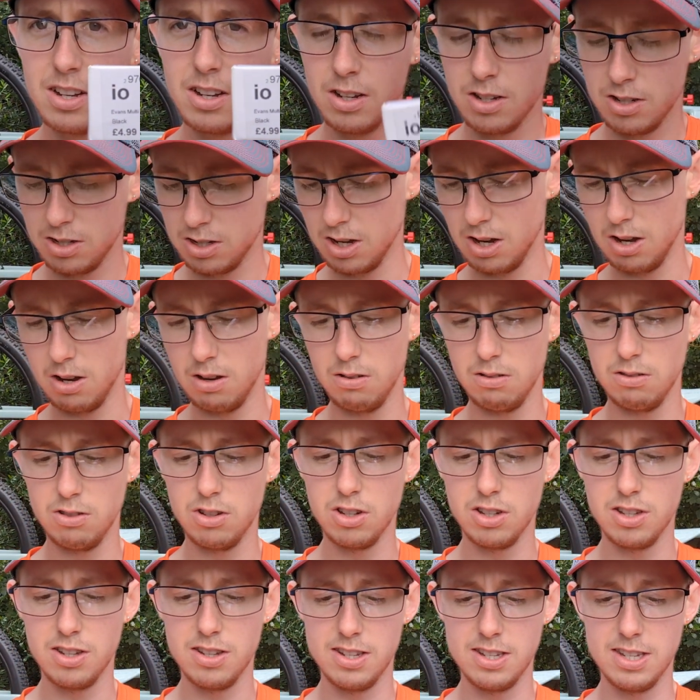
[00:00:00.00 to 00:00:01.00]
So
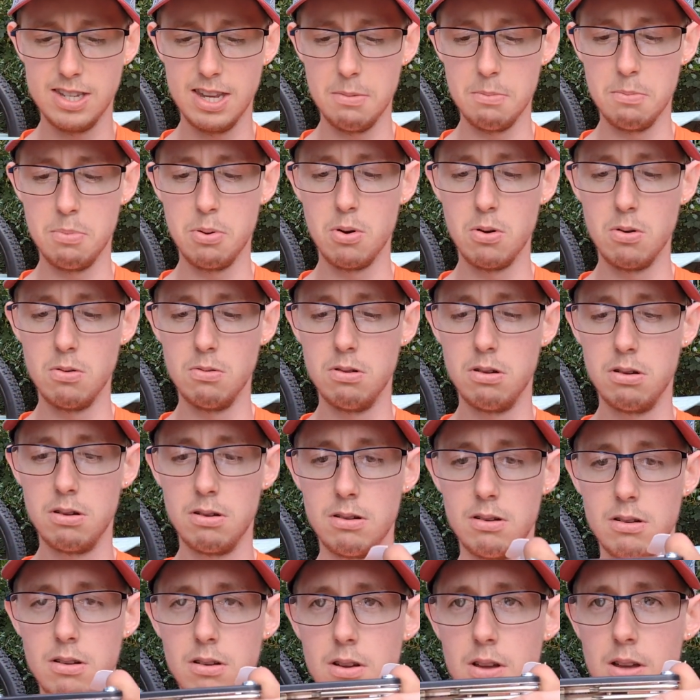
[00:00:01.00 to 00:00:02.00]
just a simple
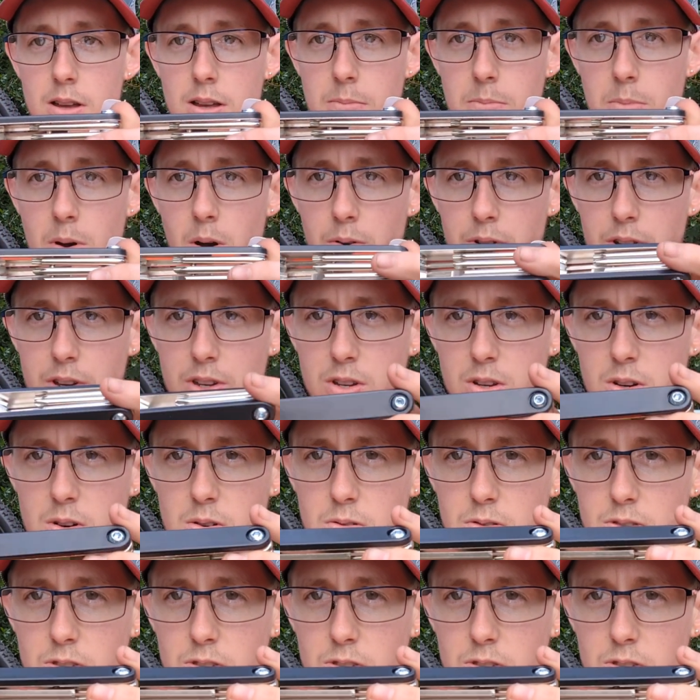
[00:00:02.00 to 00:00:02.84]
multi-tool.